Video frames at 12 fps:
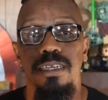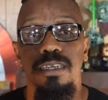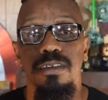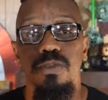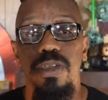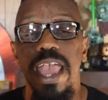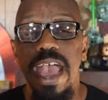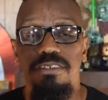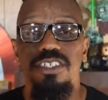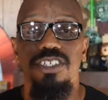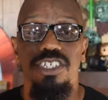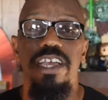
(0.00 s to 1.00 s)
We have
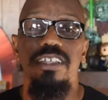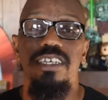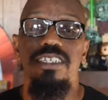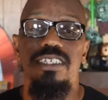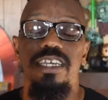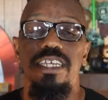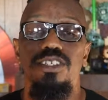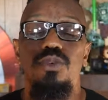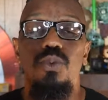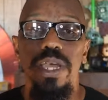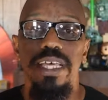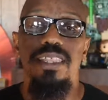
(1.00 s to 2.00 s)
to share these things
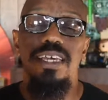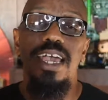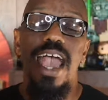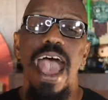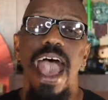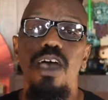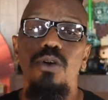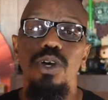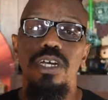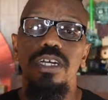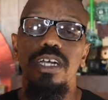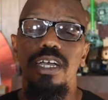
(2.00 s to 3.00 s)
with
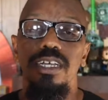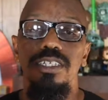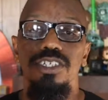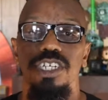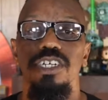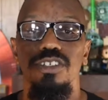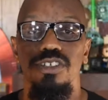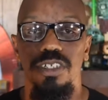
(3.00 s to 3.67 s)
our children,